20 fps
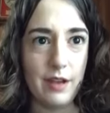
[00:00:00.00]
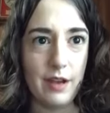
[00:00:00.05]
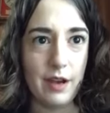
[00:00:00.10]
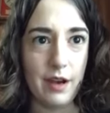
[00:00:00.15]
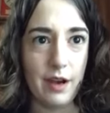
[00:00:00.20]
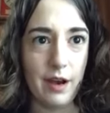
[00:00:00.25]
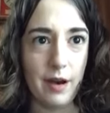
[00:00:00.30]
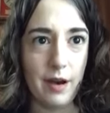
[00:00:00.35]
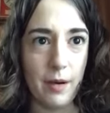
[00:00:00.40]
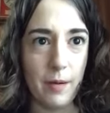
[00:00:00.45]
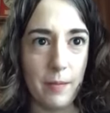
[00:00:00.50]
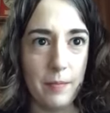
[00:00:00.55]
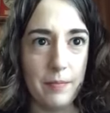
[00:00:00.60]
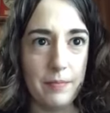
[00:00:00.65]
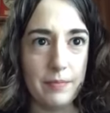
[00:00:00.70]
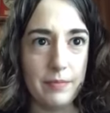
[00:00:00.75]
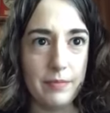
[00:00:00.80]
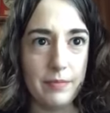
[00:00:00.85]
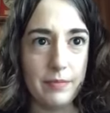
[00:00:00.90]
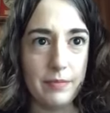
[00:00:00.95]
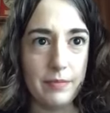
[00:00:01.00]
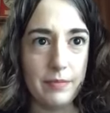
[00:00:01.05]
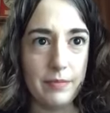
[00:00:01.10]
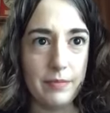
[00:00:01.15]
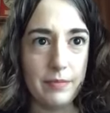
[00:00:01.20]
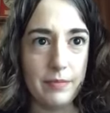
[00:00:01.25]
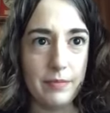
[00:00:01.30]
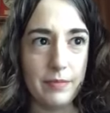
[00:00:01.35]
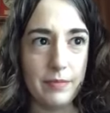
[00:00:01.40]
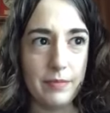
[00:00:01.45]
um,
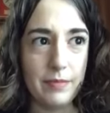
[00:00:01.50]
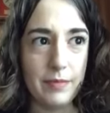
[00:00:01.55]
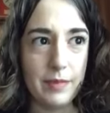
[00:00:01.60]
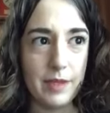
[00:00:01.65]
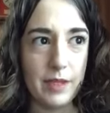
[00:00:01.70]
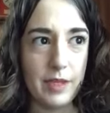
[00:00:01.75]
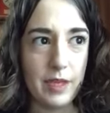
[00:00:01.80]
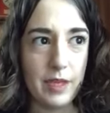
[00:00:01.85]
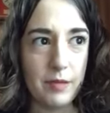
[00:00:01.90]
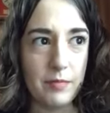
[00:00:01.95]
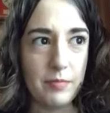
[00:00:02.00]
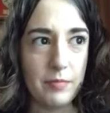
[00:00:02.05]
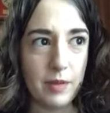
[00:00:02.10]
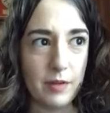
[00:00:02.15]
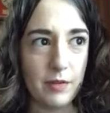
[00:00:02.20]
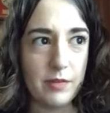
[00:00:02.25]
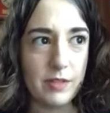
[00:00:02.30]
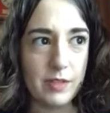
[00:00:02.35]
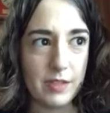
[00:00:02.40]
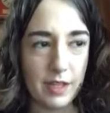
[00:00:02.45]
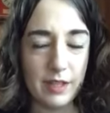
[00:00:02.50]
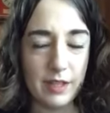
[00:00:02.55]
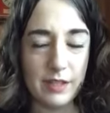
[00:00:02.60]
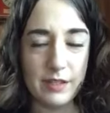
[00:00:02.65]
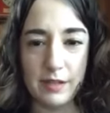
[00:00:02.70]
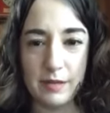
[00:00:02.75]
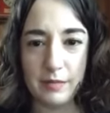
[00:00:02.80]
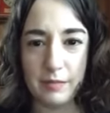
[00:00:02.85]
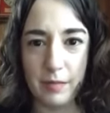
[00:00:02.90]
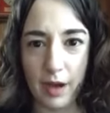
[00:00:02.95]
keep those things
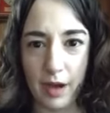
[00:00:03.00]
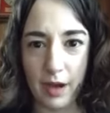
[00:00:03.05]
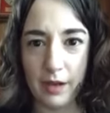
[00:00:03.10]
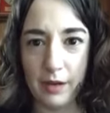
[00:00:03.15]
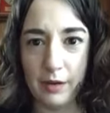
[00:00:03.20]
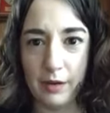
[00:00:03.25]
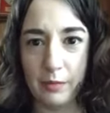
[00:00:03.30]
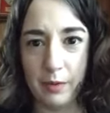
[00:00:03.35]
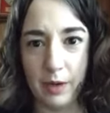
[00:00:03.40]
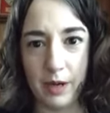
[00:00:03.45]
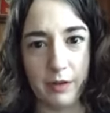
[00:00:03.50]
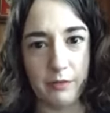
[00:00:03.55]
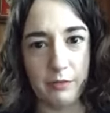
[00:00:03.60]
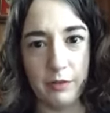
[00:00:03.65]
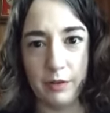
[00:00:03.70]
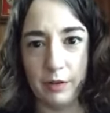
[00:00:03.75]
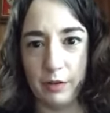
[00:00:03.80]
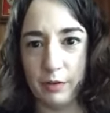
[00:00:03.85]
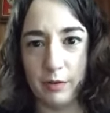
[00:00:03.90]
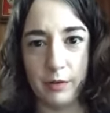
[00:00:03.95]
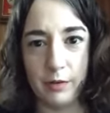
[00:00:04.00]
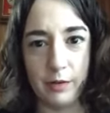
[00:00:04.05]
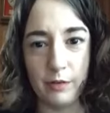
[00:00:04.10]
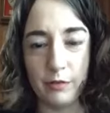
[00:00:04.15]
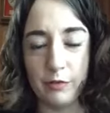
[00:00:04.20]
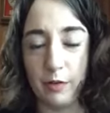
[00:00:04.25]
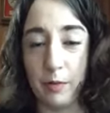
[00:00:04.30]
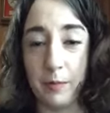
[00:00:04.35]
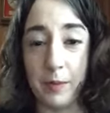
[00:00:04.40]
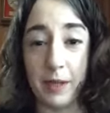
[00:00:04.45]
in mind whenever you're you're
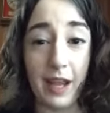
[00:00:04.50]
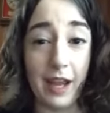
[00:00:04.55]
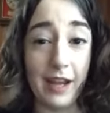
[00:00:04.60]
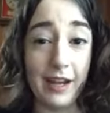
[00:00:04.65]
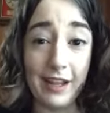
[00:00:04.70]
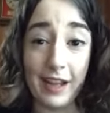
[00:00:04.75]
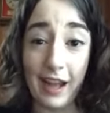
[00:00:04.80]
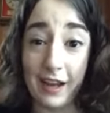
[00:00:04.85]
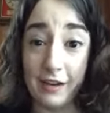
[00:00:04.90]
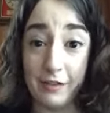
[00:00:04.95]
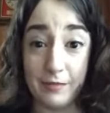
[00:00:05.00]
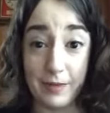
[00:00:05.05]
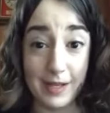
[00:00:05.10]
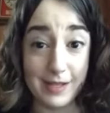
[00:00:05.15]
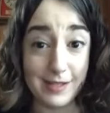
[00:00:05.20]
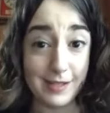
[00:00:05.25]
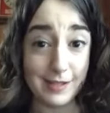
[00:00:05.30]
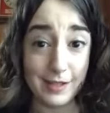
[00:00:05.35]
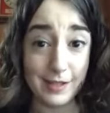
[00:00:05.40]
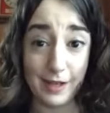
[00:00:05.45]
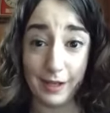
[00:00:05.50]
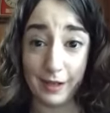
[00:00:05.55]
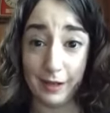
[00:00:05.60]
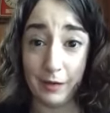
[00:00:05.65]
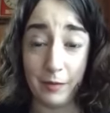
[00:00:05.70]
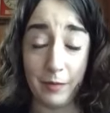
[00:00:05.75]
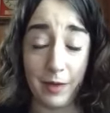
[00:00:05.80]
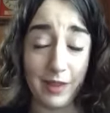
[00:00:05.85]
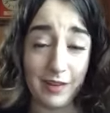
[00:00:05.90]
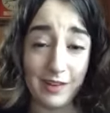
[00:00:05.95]
forming any kind of messaging,
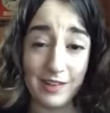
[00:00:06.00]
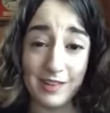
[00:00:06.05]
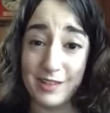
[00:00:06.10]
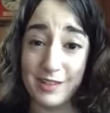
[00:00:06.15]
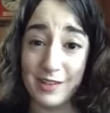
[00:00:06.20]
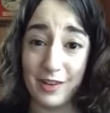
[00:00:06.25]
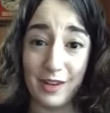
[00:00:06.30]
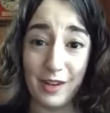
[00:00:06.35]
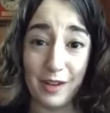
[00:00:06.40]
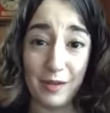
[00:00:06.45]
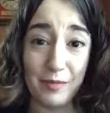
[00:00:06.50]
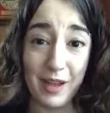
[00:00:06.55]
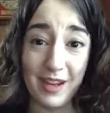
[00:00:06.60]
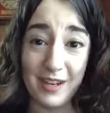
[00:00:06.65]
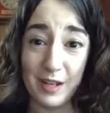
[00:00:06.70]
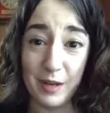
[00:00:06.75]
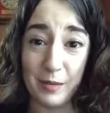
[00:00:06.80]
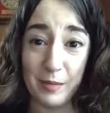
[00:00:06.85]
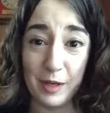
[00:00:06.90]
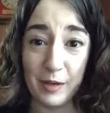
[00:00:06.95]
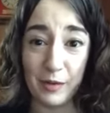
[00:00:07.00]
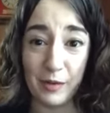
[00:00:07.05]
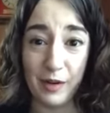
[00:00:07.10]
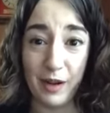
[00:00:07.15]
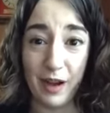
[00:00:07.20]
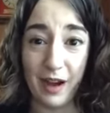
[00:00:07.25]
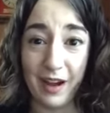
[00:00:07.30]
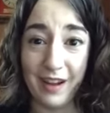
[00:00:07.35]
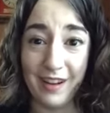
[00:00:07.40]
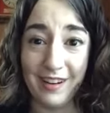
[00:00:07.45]
whether it's during a pandemic or
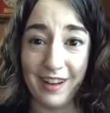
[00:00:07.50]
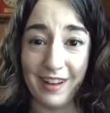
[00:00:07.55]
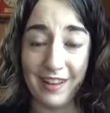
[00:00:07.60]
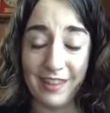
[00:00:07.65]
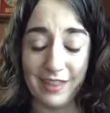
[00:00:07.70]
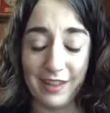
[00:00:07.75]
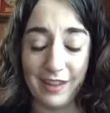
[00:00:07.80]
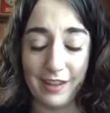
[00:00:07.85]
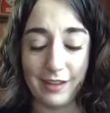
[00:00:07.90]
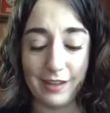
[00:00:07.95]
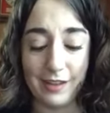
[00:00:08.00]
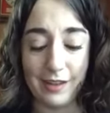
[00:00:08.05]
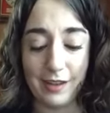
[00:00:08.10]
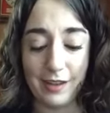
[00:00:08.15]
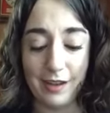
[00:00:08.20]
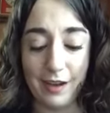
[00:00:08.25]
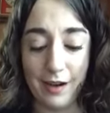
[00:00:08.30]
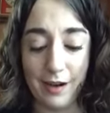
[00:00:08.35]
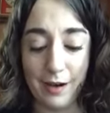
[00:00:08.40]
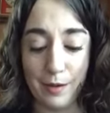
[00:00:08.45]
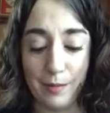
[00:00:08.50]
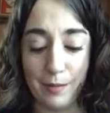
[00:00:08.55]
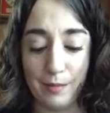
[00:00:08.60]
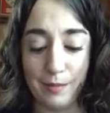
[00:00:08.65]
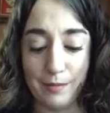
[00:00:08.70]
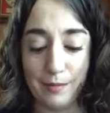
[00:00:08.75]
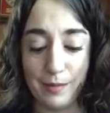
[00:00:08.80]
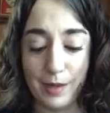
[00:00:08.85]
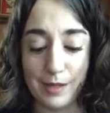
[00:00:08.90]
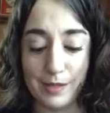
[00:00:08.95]
not. I think
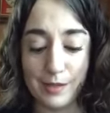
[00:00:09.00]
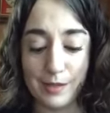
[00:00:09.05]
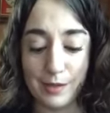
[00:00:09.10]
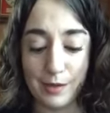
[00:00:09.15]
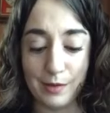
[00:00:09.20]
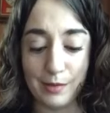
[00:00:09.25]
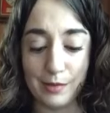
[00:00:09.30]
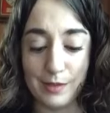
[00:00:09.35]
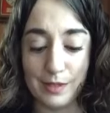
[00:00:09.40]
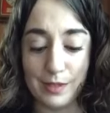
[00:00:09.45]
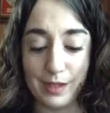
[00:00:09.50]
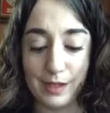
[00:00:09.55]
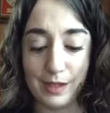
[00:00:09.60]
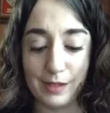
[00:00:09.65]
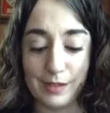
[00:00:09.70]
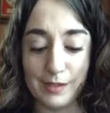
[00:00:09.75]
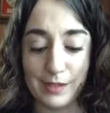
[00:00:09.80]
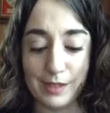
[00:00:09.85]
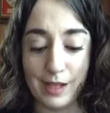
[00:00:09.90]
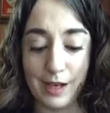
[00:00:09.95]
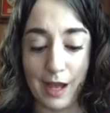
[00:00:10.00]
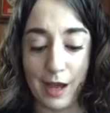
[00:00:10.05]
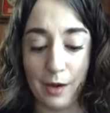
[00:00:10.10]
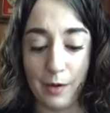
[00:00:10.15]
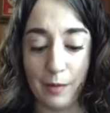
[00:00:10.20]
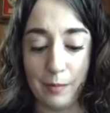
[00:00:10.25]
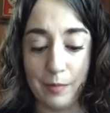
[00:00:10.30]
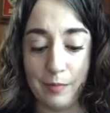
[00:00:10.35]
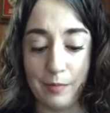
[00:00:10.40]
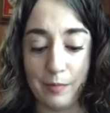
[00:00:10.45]
um, it's those things that
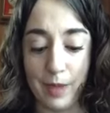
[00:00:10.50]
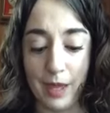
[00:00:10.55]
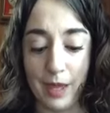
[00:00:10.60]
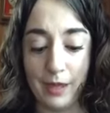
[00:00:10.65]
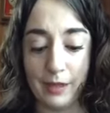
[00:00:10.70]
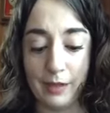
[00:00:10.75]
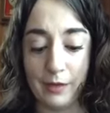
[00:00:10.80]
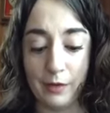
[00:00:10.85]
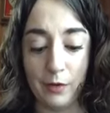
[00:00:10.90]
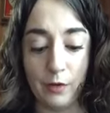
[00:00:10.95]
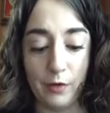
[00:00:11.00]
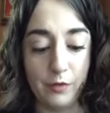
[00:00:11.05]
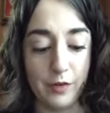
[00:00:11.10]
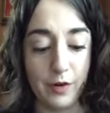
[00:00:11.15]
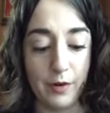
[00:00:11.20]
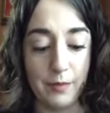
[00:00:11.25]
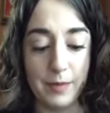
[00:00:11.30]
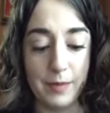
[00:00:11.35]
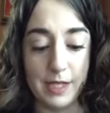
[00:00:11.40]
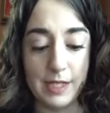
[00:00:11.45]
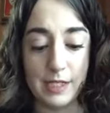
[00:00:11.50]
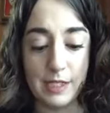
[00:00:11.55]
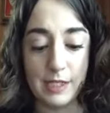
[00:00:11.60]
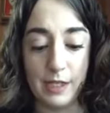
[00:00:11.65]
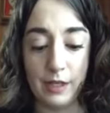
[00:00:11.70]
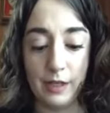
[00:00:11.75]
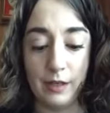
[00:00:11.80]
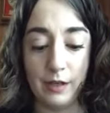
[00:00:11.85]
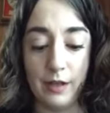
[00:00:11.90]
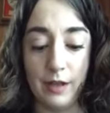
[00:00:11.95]
help make your overall
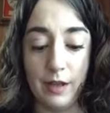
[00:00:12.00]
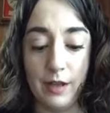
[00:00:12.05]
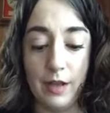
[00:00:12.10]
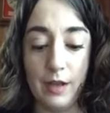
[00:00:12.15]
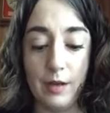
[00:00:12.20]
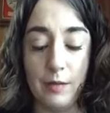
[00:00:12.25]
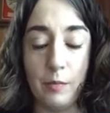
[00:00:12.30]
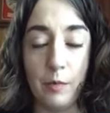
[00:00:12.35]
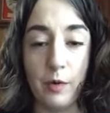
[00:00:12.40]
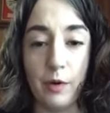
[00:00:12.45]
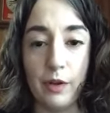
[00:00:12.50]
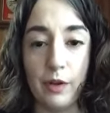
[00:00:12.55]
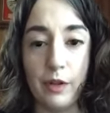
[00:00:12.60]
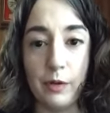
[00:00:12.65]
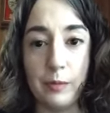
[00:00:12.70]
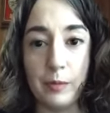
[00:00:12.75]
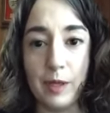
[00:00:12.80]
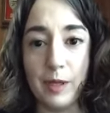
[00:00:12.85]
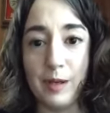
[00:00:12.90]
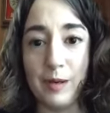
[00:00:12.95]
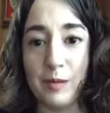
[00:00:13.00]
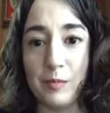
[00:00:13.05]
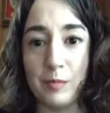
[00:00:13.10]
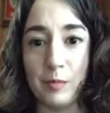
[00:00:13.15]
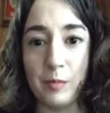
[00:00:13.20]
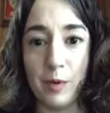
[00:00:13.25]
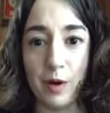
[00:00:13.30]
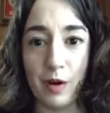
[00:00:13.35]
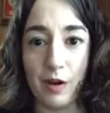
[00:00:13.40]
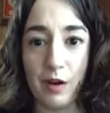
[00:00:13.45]
messaging more human,
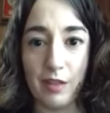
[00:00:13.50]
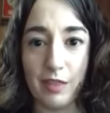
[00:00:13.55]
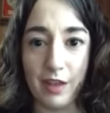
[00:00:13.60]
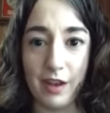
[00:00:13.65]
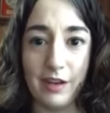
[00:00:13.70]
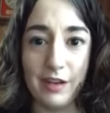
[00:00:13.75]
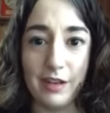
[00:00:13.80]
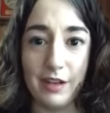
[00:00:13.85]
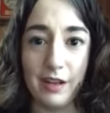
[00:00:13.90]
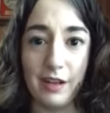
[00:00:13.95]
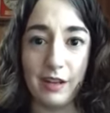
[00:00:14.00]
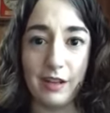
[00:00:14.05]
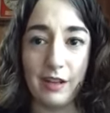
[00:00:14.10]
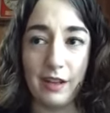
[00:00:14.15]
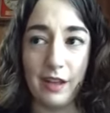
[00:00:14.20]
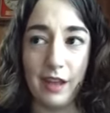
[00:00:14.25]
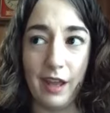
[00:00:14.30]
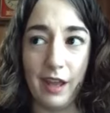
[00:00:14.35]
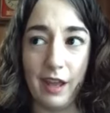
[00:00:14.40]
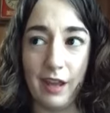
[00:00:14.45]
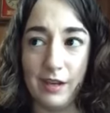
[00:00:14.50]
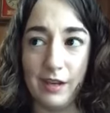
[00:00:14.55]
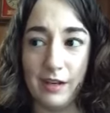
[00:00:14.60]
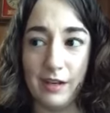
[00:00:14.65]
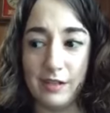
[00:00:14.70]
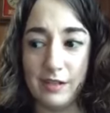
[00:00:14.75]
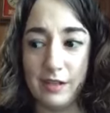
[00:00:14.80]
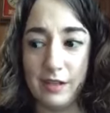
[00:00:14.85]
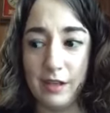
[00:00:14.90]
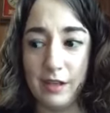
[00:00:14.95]
more authentic, and